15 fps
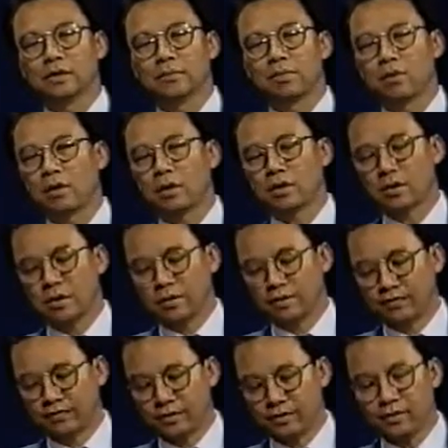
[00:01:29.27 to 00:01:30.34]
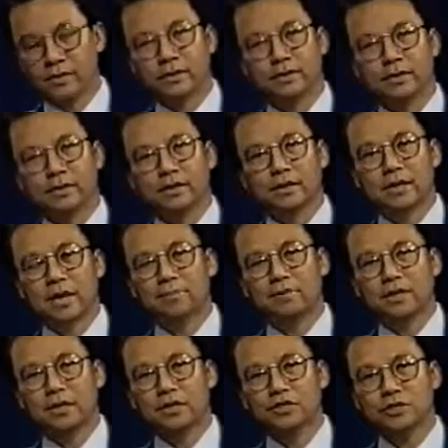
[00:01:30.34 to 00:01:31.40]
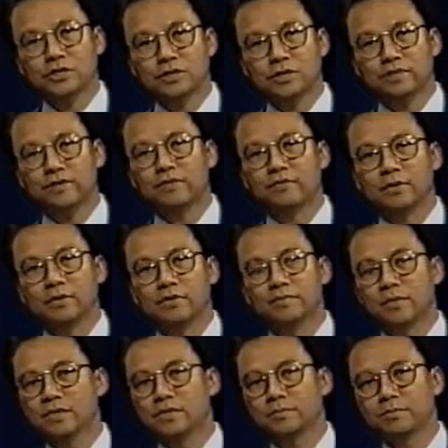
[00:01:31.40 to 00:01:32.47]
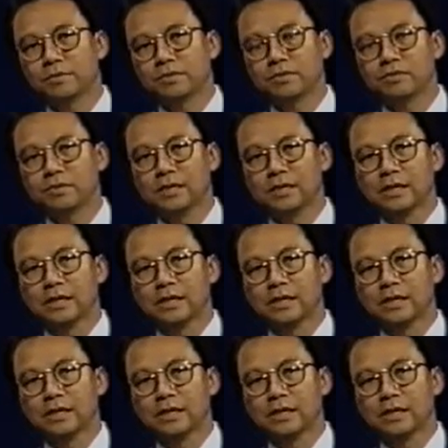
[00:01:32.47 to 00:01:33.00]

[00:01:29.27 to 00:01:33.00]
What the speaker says: part of the applications of different principles